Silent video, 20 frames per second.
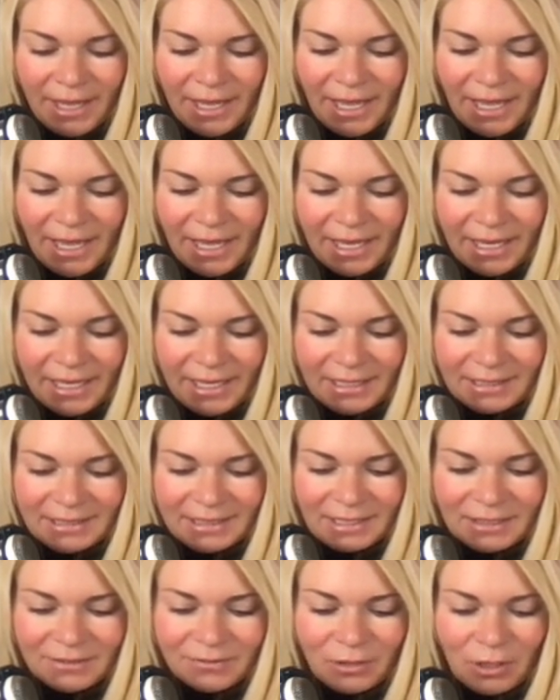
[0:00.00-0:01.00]
And it
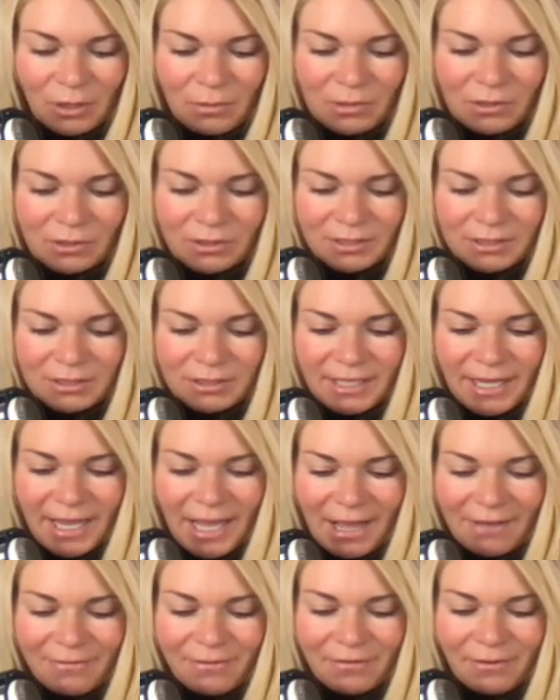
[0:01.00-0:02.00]
says, for almost
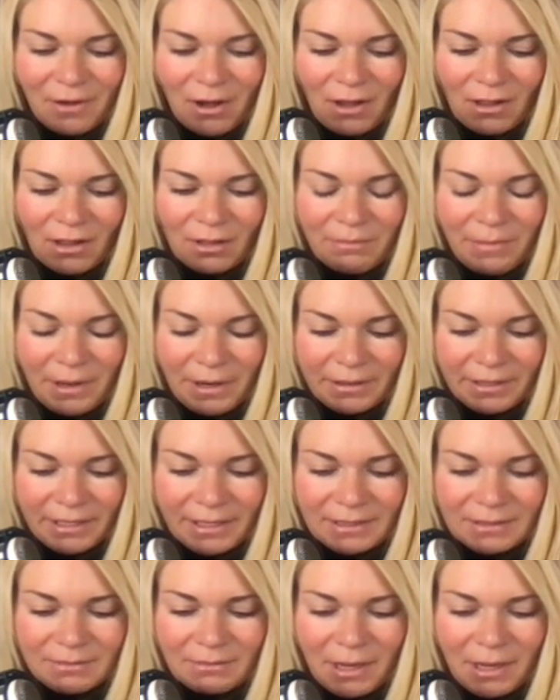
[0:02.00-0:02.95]
half of all Americans,